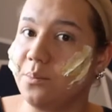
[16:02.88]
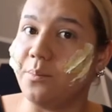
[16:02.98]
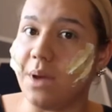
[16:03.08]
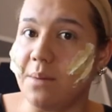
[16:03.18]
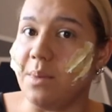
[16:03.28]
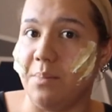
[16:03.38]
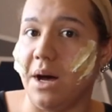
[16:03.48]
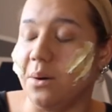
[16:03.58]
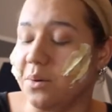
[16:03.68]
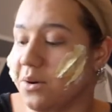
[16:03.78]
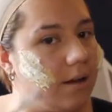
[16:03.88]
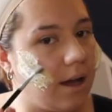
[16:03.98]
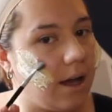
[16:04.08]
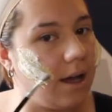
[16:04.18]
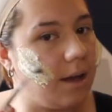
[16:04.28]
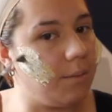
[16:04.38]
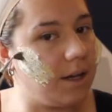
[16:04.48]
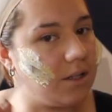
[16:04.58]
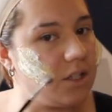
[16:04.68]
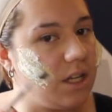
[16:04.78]
baby powder. I'm
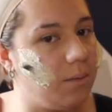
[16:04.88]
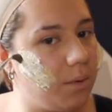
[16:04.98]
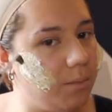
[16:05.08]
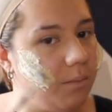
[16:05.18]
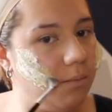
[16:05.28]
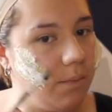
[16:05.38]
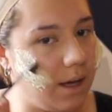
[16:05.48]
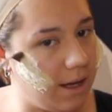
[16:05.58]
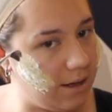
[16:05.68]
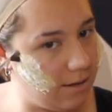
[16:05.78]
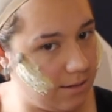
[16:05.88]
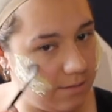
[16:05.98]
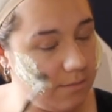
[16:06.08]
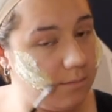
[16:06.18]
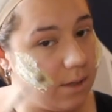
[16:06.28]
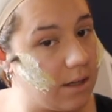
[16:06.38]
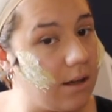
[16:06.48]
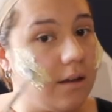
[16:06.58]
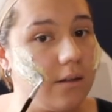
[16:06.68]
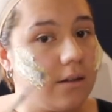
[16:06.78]
a cheap man
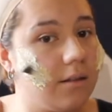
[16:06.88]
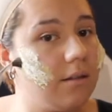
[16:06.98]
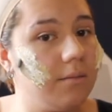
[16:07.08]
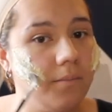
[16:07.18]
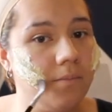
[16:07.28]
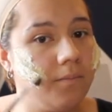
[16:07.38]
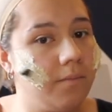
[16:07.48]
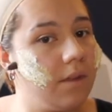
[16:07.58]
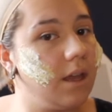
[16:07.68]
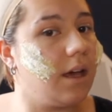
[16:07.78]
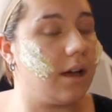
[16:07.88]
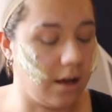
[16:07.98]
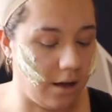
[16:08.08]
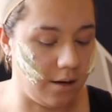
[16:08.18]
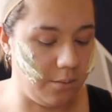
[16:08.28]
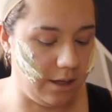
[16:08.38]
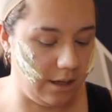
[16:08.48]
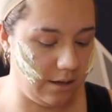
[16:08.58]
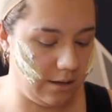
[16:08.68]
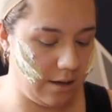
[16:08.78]
because
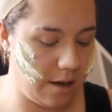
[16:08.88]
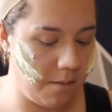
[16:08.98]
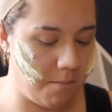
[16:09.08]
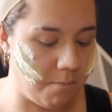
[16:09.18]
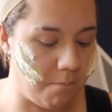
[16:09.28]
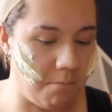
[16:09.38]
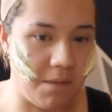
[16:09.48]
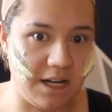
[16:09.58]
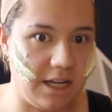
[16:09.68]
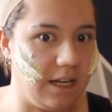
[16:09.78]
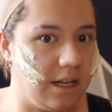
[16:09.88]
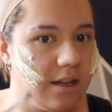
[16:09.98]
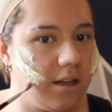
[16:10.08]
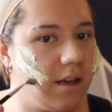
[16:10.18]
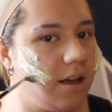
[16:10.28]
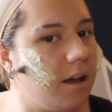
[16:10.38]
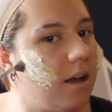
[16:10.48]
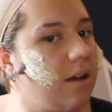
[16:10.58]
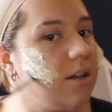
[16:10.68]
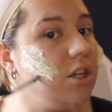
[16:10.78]
economy, money,
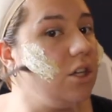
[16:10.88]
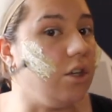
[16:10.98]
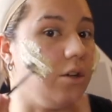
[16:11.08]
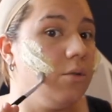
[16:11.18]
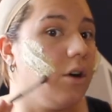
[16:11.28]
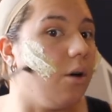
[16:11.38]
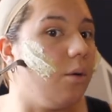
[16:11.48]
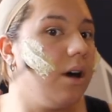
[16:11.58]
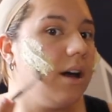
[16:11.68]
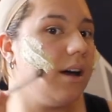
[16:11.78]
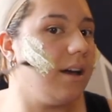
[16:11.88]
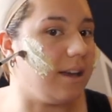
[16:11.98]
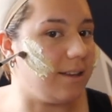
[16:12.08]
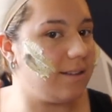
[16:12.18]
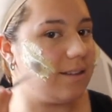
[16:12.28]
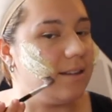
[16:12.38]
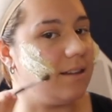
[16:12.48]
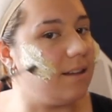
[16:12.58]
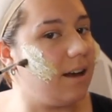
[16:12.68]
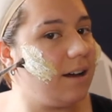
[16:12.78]
you know, it's
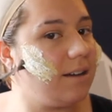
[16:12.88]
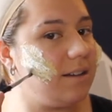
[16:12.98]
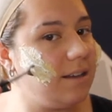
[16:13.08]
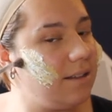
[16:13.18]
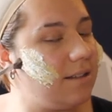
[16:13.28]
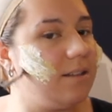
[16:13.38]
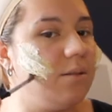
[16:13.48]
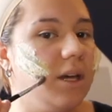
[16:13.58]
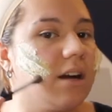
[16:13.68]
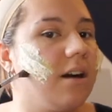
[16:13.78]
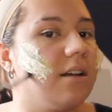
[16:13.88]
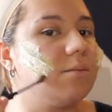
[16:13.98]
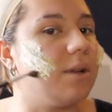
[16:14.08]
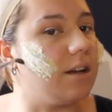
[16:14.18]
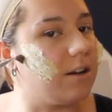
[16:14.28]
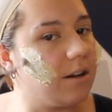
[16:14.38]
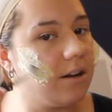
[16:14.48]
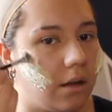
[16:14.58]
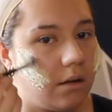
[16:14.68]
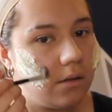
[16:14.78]
not easy to be a cosplayer.
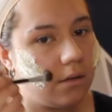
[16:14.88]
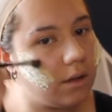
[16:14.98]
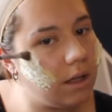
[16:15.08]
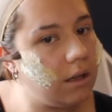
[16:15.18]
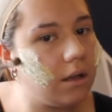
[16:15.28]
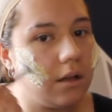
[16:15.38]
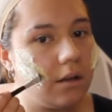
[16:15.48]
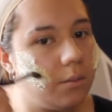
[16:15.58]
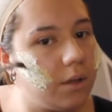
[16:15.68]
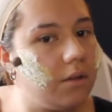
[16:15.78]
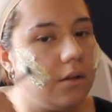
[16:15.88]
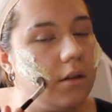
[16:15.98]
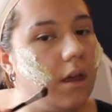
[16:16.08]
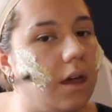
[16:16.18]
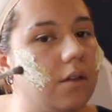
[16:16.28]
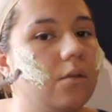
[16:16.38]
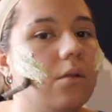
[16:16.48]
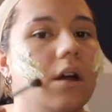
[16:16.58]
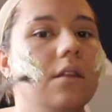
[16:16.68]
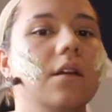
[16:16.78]
Seal a little bit
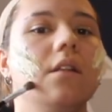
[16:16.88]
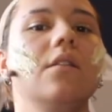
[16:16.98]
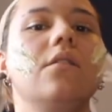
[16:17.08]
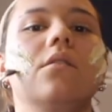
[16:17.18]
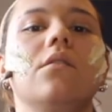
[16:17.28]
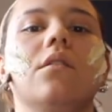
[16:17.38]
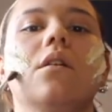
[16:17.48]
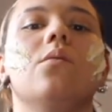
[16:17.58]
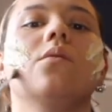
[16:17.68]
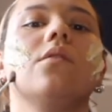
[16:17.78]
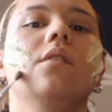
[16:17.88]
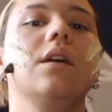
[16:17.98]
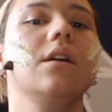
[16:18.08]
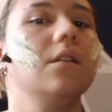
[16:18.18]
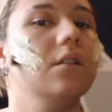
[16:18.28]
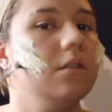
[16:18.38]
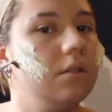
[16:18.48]
extra than don't seal